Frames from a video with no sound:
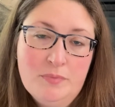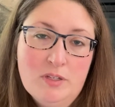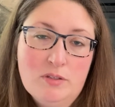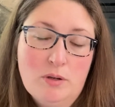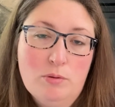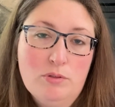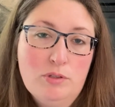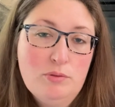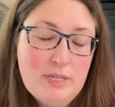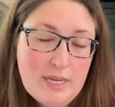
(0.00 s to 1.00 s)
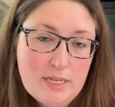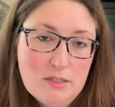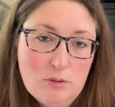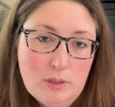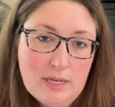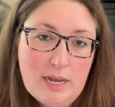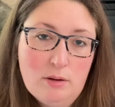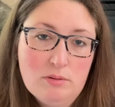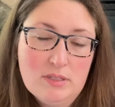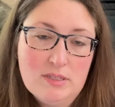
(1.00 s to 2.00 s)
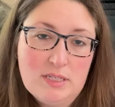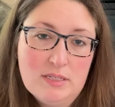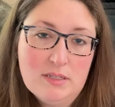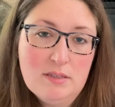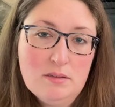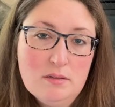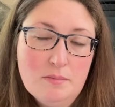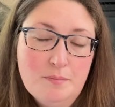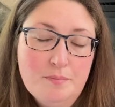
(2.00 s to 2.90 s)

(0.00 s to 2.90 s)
So do take into account the seasons.